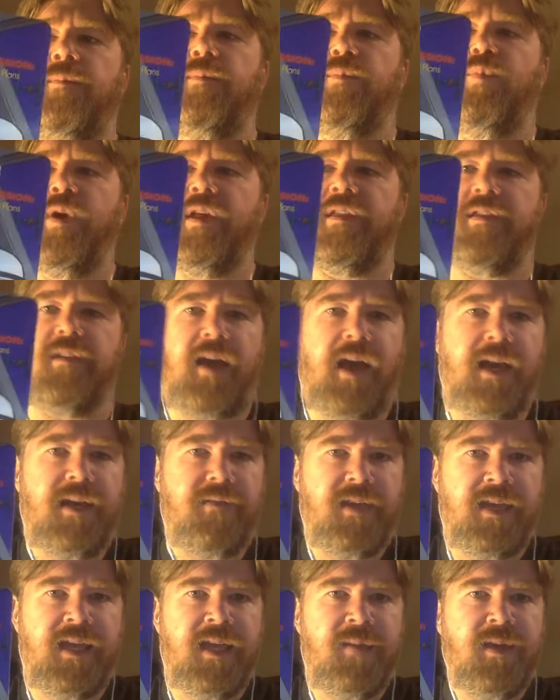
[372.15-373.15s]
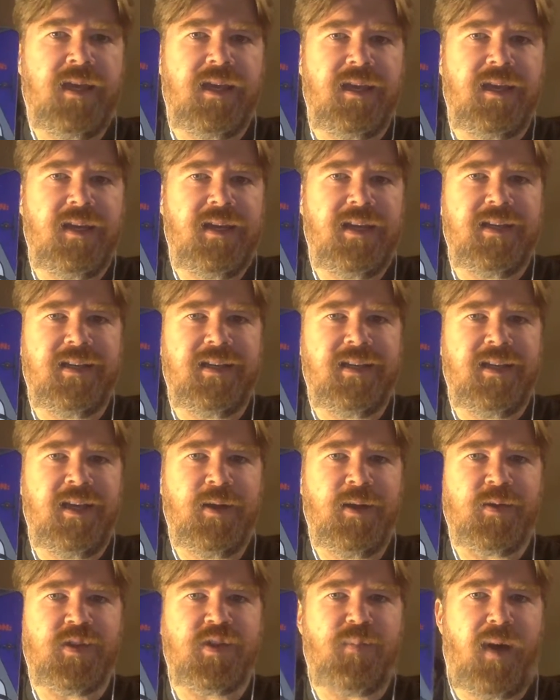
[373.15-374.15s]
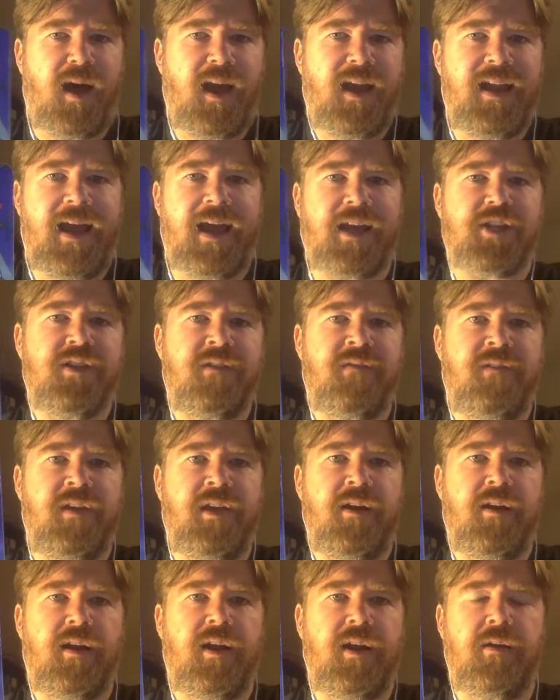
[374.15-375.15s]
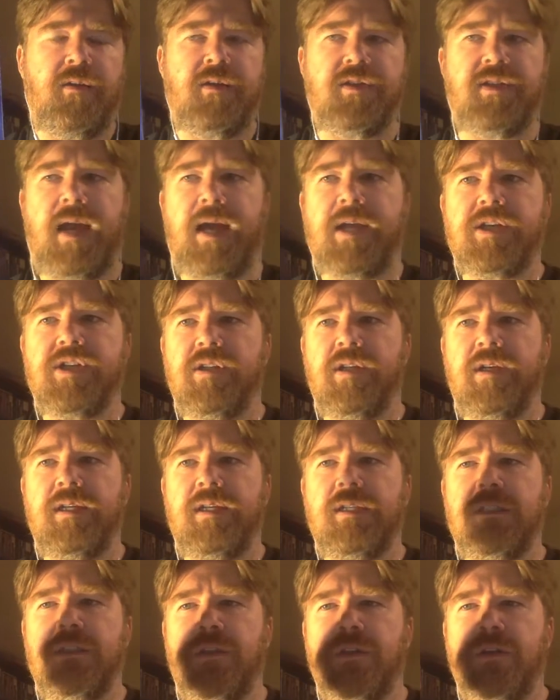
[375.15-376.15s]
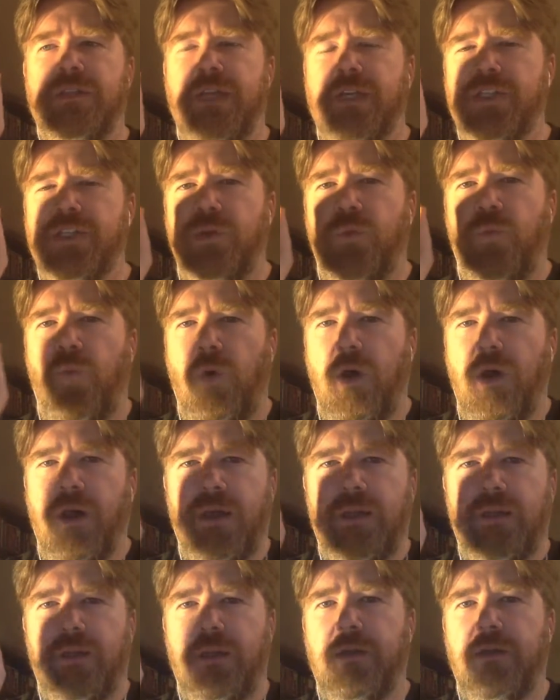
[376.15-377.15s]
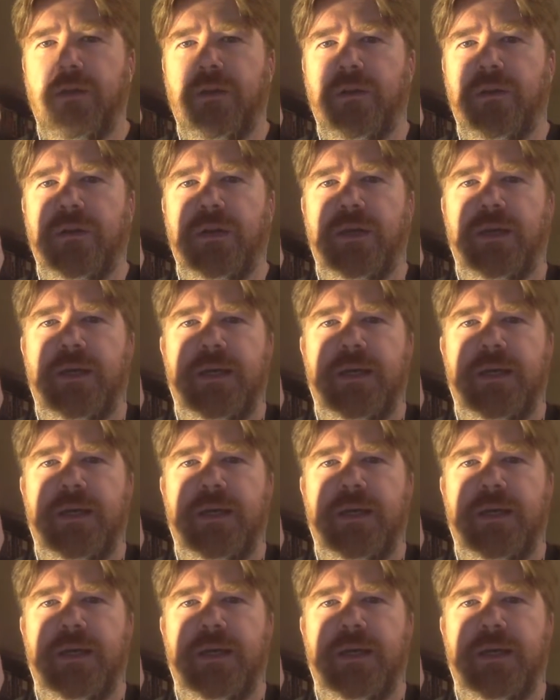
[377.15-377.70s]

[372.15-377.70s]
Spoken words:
with kind of a gimmicky, spine action figure here, there's actually one little